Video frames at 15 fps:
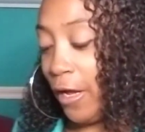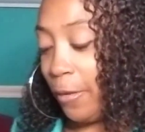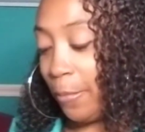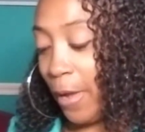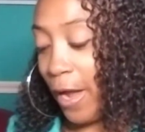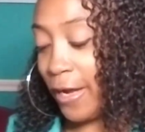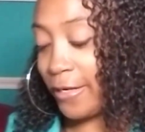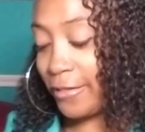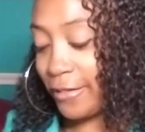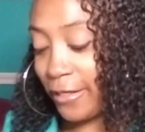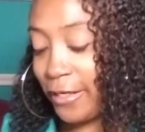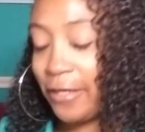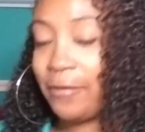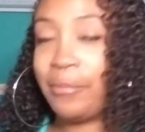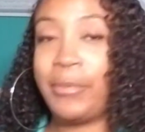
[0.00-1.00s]
I
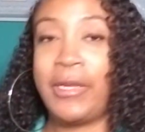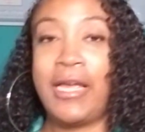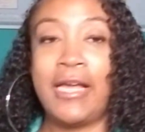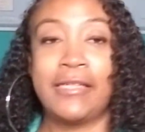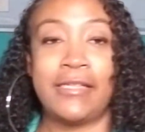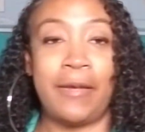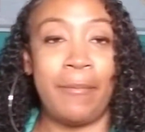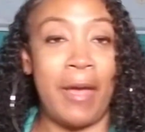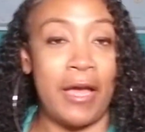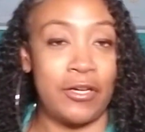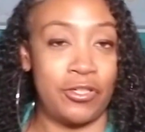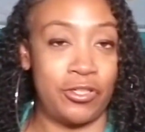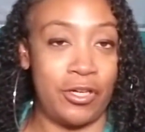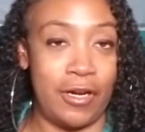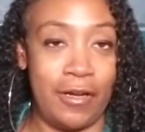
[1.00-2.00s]
did, because I'm
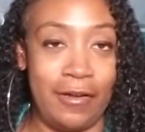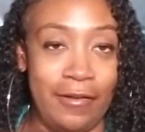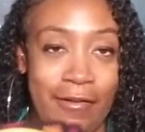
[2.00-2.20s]
extra,